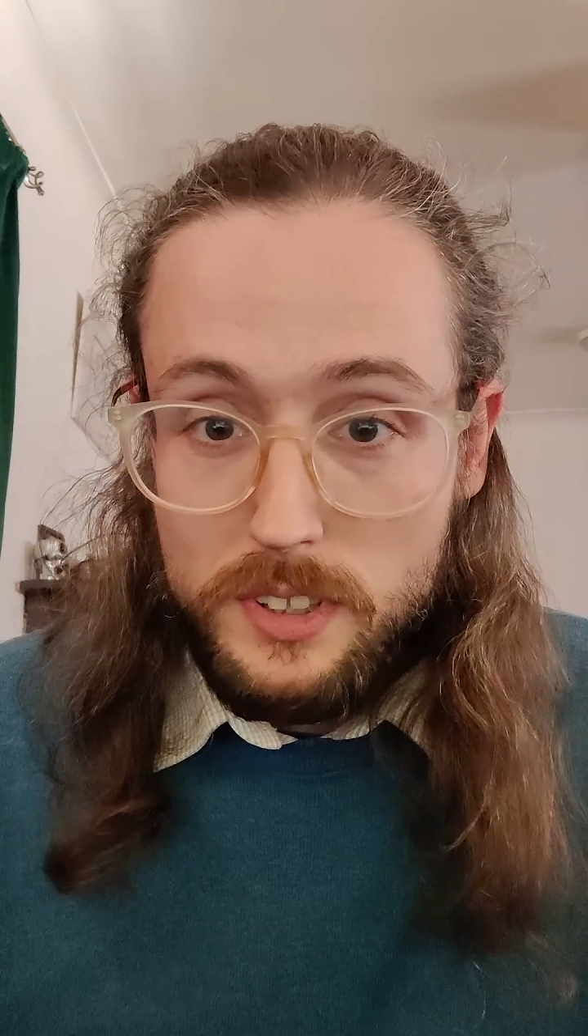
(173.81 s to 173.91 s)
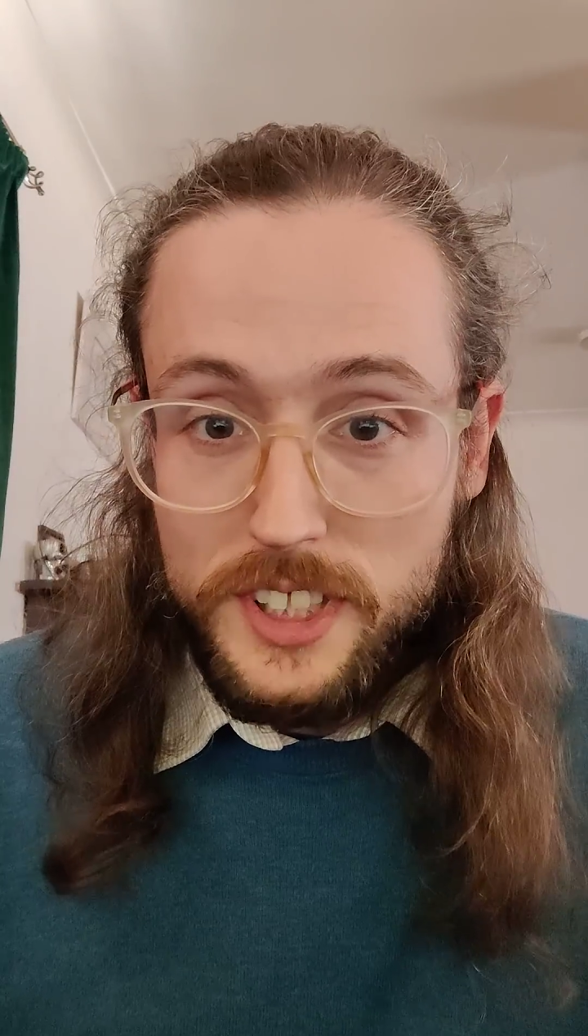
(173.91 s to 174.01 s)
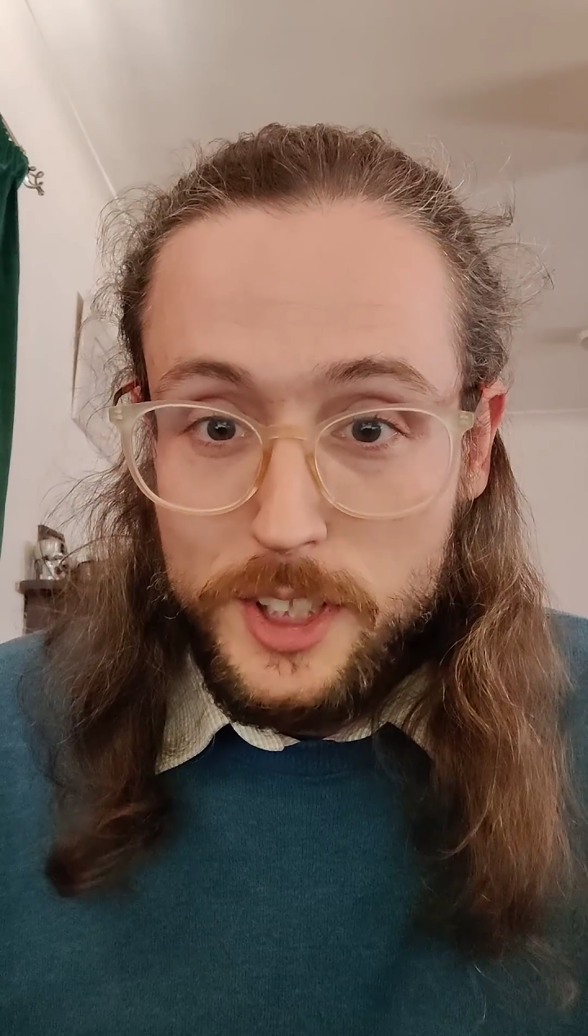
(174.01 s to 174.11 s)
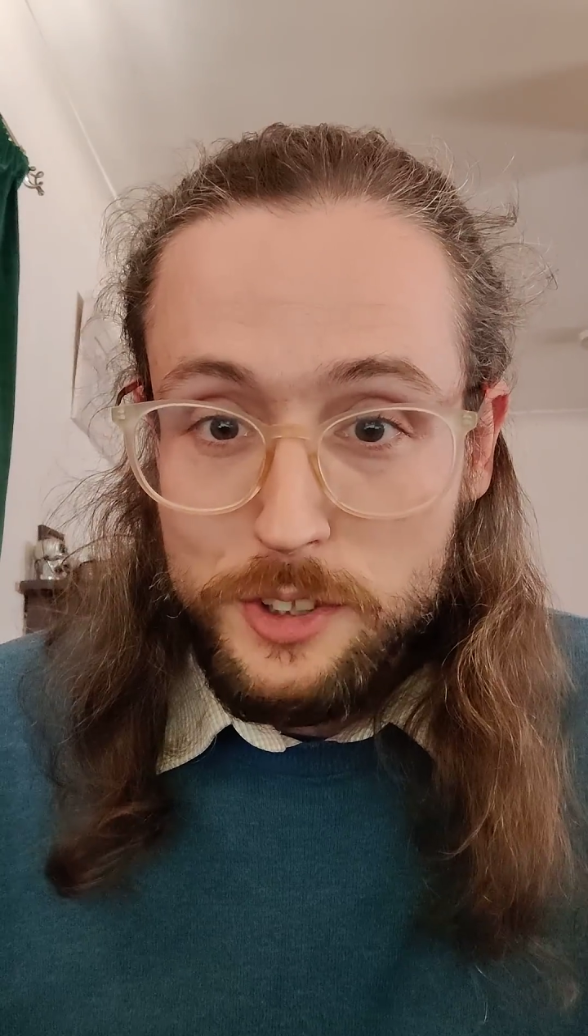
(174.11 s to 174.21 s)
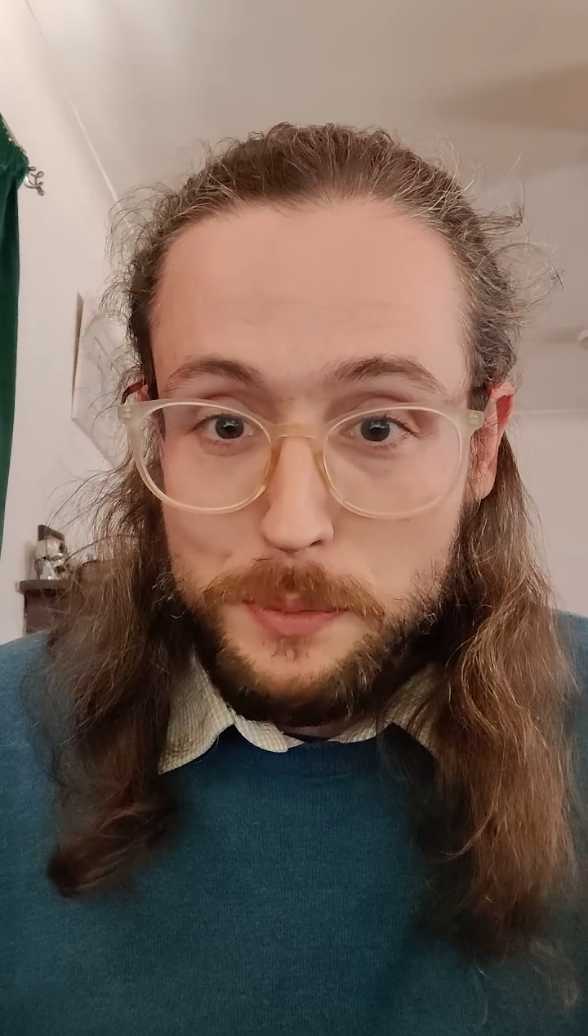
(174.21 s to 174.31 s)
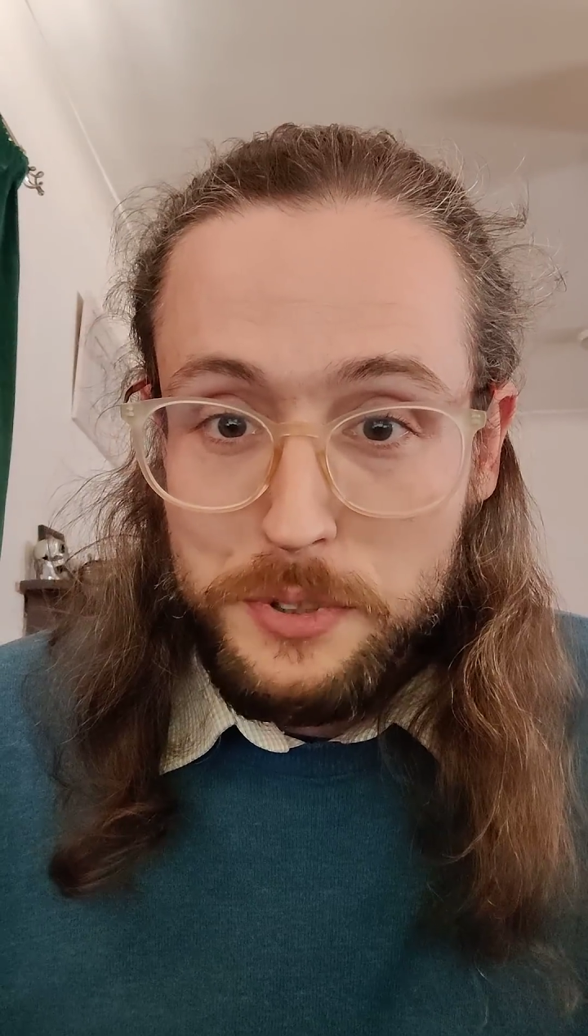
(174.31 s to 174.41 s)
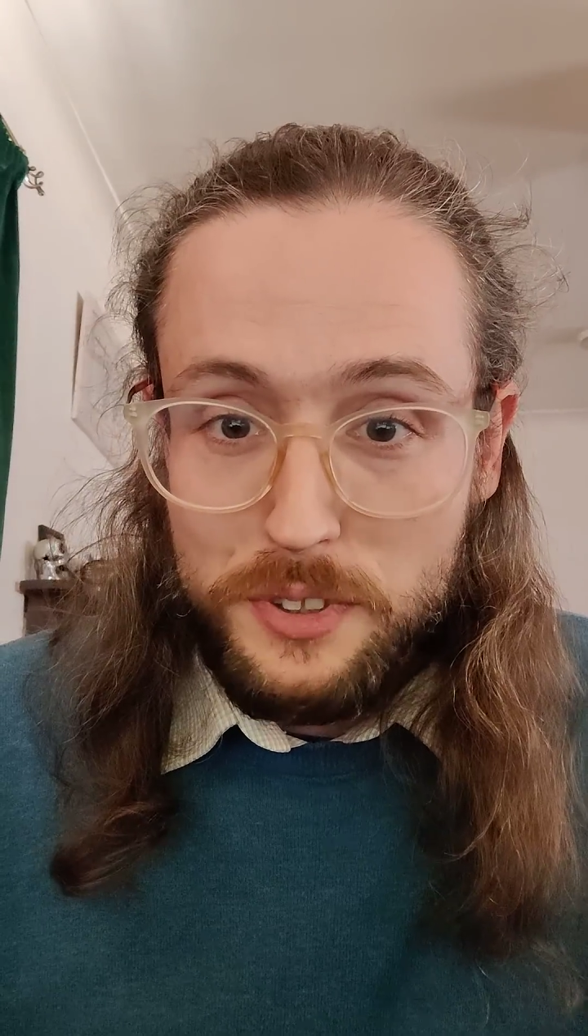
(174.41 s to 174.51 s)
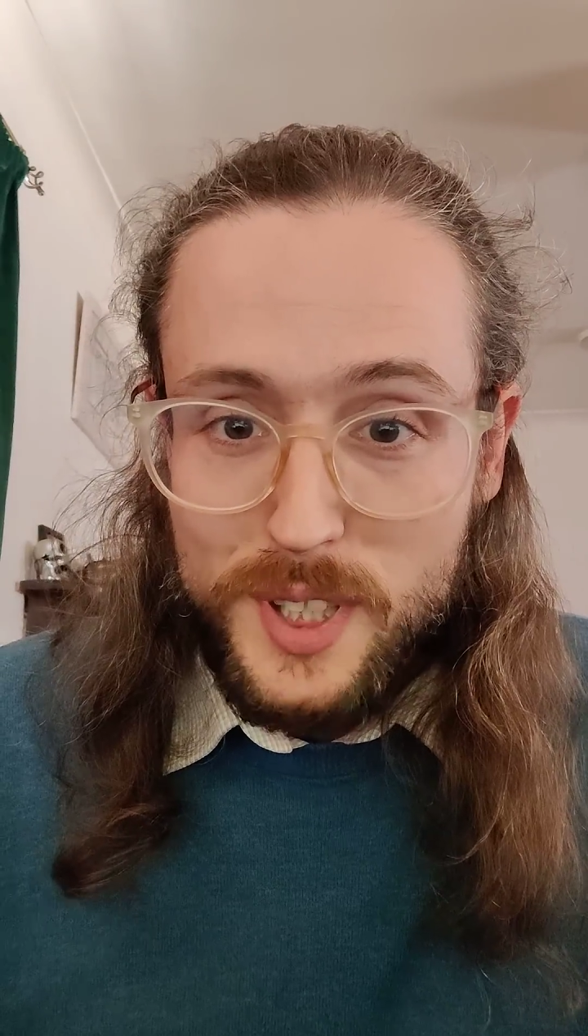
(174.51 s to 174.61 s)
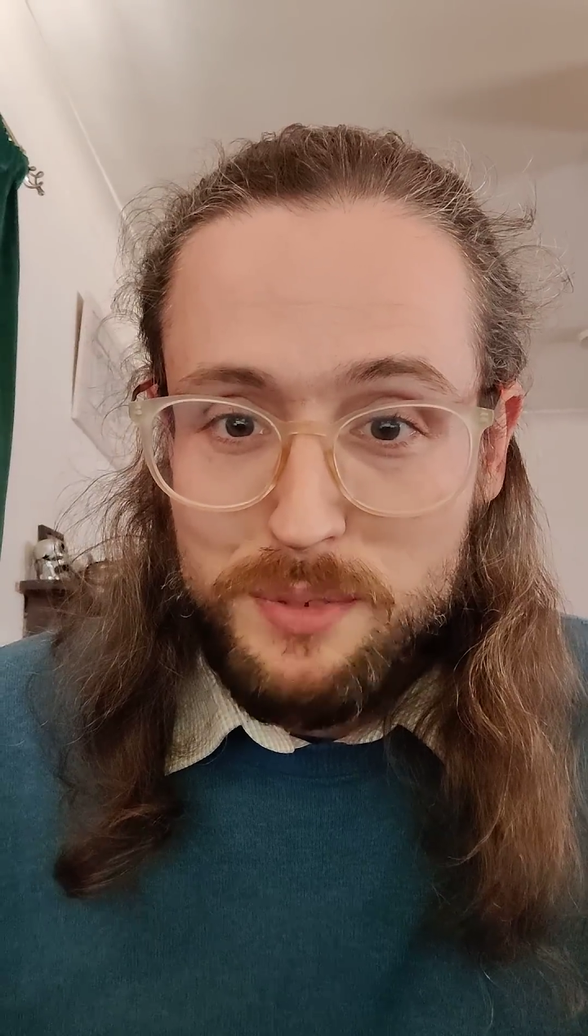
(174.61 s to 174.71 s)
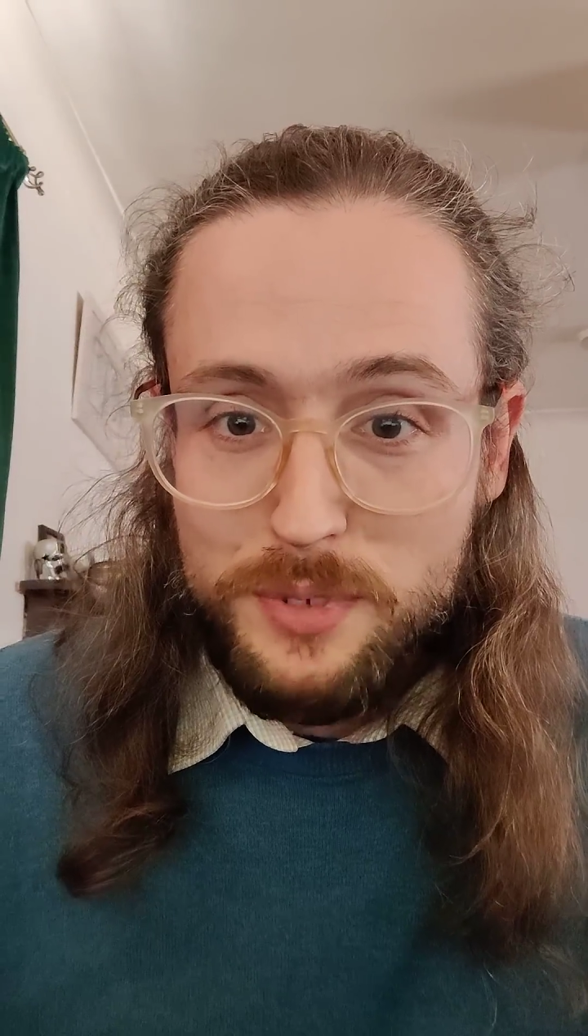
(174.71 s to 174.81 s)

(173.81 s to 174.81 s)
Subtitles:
like and subscribe